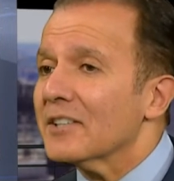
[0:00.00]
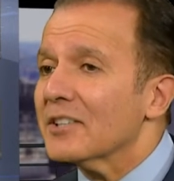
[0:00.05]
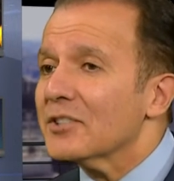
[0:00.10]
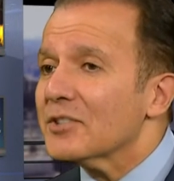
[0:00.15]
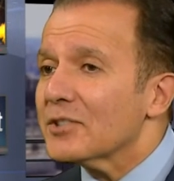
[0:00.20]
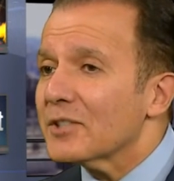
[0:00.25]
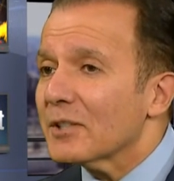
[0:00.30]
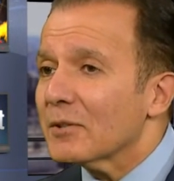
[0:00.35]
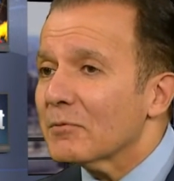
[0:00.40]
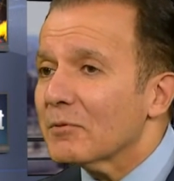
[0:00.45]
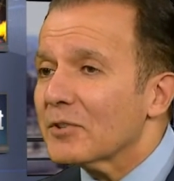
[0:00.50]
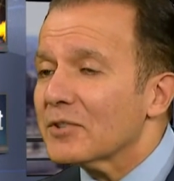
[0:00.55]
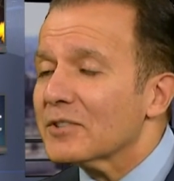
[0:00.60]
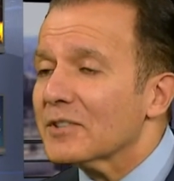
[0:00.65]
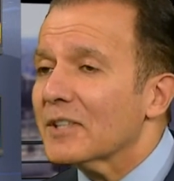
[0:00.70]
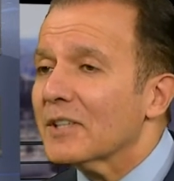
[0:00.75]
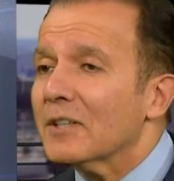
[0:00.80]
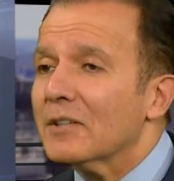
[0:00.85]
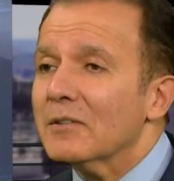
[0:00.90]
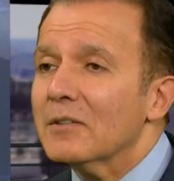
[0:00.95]
This year we'll
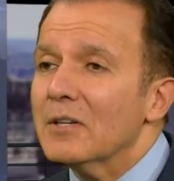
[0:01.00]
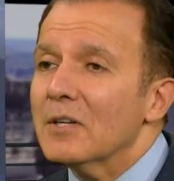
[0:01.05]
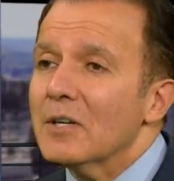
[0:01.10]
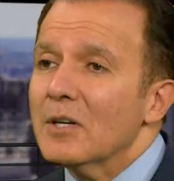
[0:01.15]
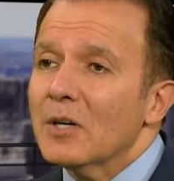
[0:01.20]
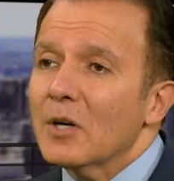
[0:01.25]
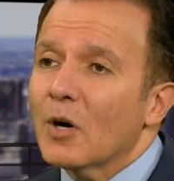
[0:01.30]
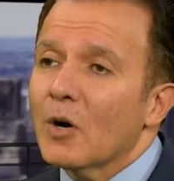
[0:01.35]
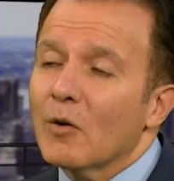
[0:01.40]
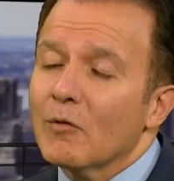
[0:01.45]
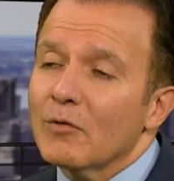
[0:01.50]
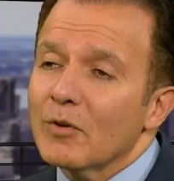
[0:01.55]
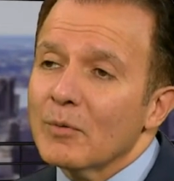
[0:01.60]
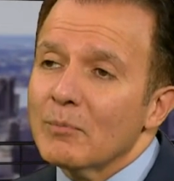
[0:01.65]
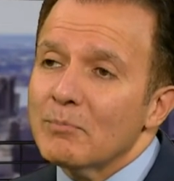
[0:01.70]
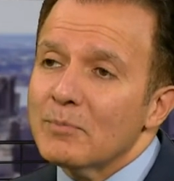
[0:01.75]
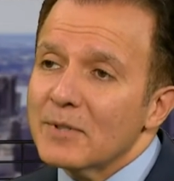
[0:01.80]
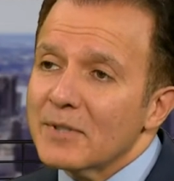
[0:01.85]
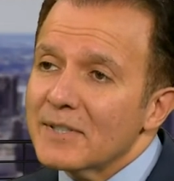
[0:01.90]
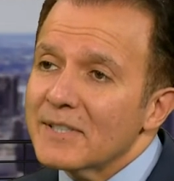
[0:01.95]
sell over
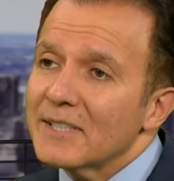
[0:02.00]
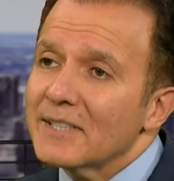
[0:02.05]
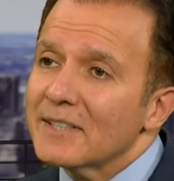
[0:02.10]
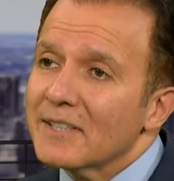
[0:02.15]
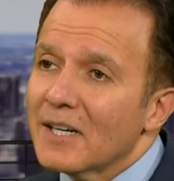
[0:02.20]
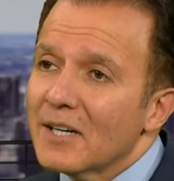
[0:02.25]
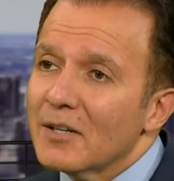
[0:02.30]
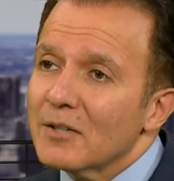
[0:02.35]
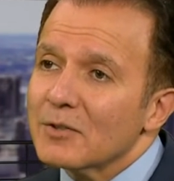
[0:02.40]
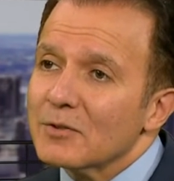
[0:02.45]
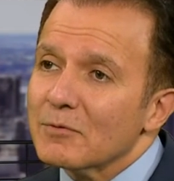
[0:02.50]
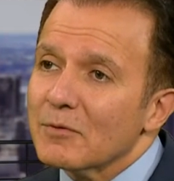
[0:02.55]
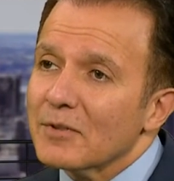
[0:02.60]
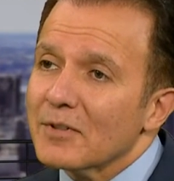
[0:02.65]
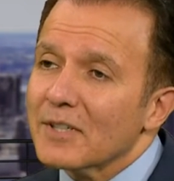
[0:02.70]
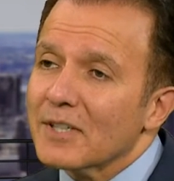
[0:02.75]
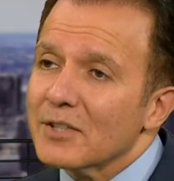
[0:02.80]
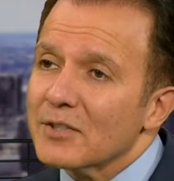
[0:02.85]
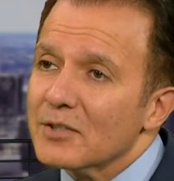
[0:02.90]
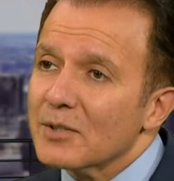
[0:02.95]
$1 billion
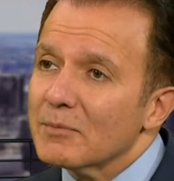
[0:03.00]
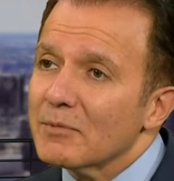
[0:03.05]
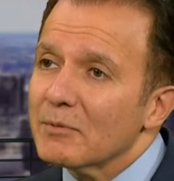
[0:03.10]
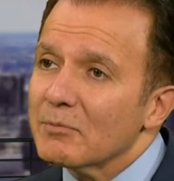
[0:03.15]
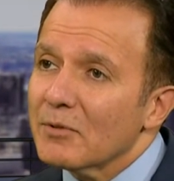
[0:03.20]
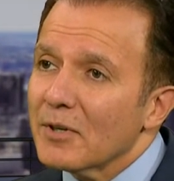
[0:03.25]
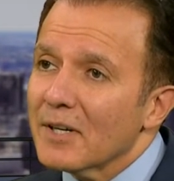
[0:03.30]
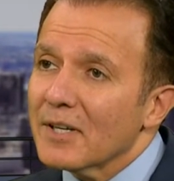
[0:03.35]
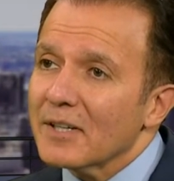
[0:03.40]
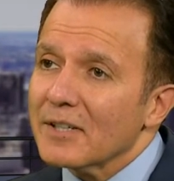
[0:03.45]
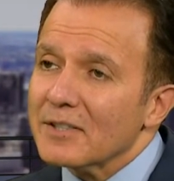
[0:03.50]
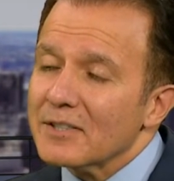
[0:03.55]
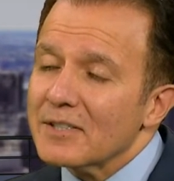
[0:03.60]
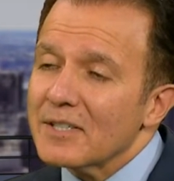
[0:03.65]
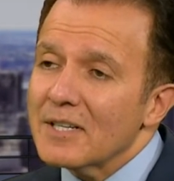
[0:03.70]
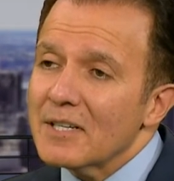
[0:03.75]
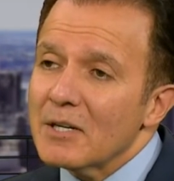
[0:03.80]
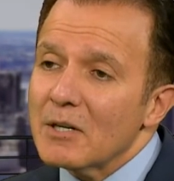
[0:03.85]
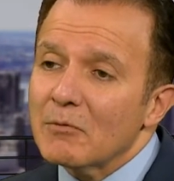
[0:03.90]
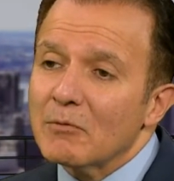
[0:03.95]
worth of consumer products,
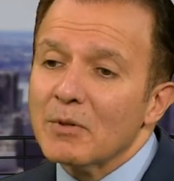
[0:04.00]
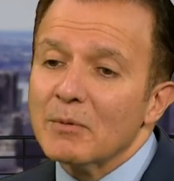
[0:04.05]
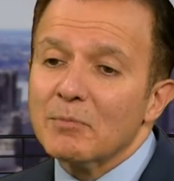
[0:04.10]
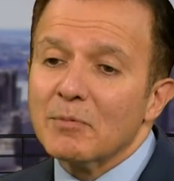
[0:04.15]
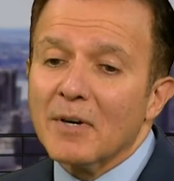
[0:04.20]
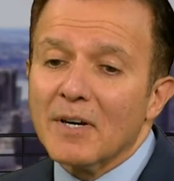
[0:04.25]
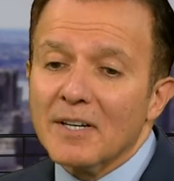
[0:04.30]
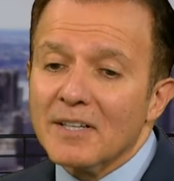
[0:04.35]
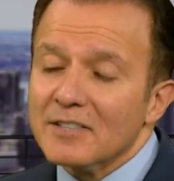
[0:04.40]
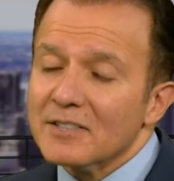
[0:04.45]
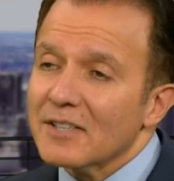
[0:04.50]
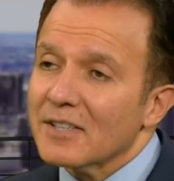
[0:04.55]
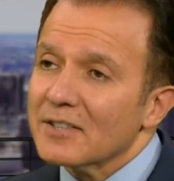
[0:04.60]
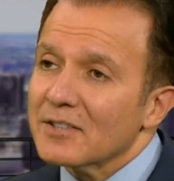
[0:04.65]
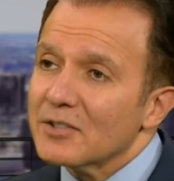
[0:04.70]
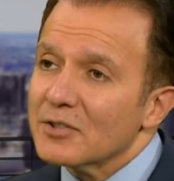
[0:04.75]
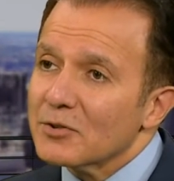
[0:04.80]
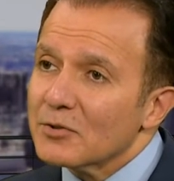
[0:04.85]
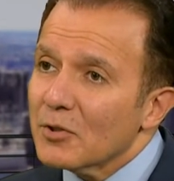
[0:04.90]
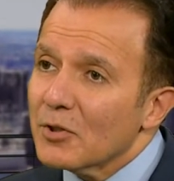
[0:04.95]
with products like
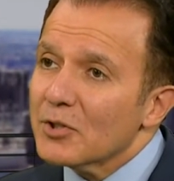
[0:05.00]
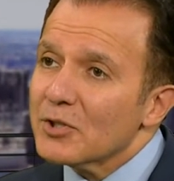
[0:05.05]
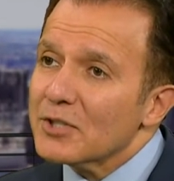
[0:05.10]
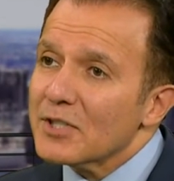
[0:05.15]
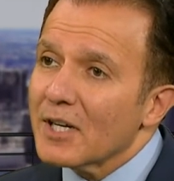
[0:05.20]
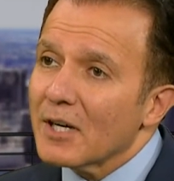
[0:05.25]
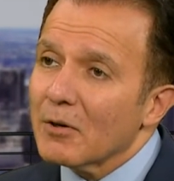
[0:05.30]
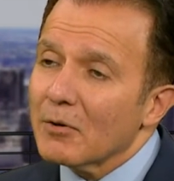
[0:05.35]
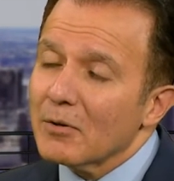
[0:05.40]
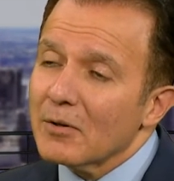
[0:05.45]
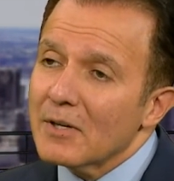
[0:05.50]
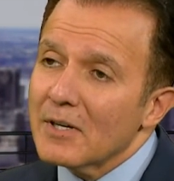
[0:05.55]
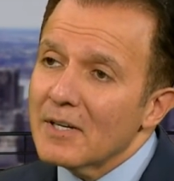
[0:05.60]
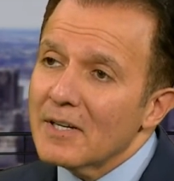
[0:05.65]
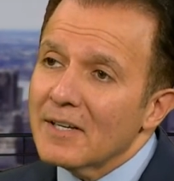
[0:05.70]
the Star Shower.